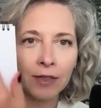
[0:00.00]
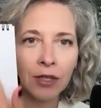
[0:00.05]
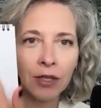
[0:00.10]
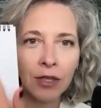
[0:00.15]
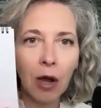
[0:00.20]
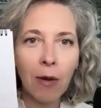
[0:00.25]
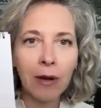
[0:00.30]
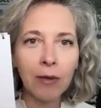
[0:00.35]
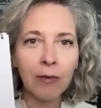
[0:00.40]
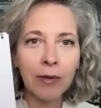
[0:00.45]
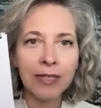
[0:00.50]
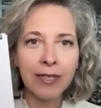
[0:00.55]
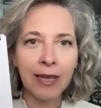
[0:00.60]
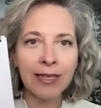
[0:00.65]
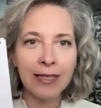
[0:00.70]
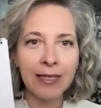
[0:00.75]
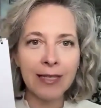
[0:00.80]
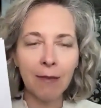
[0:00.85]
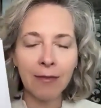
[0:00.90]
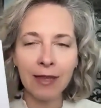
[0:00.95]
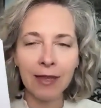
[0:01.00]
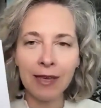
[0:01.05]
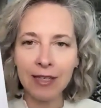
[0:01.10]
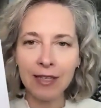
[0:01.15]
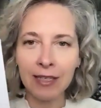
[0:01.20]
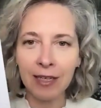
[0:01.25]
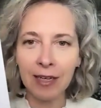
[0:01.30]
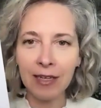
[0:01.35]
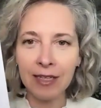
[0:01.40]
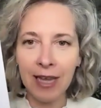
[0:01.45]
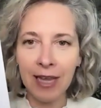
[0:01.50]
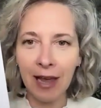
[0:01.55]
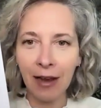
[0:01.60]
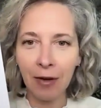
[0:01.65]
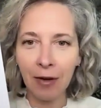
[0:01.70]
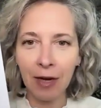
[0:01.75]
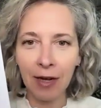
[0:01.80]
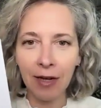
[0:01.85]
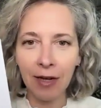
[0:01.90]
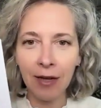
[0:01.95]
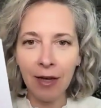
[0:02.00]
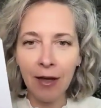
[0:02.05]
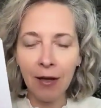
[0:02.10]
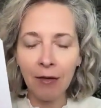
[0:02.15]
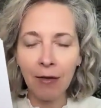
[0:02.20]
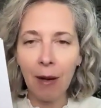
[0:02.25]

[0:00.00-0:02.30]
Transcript: You know, when we say something is in integrity,